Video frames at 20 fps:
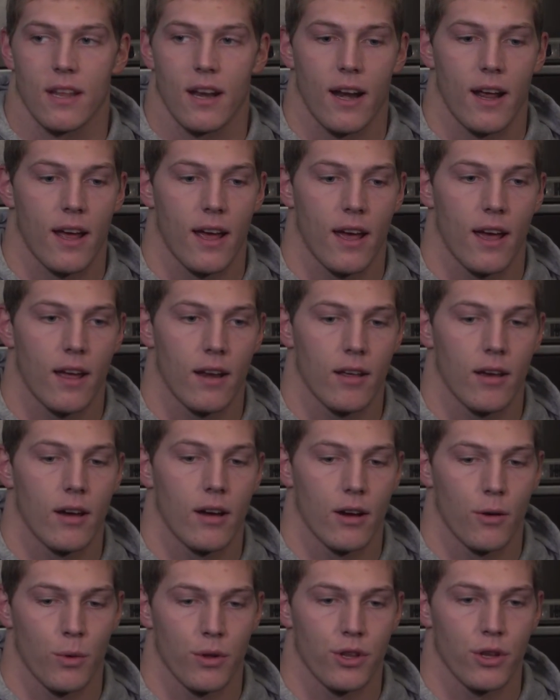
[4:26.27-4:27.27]
that I had
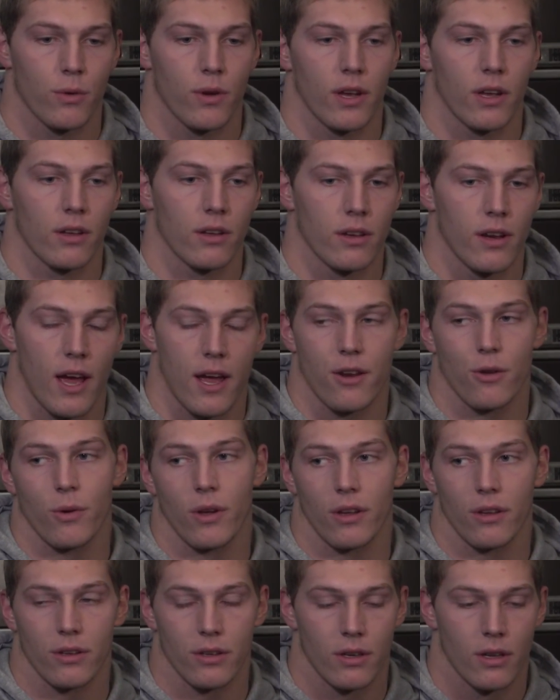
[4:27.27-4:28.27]
with New England, at New
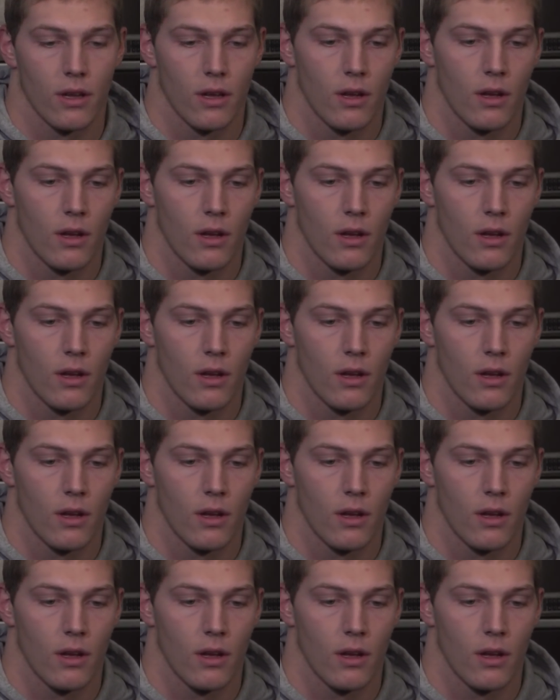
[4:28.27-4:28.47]
England.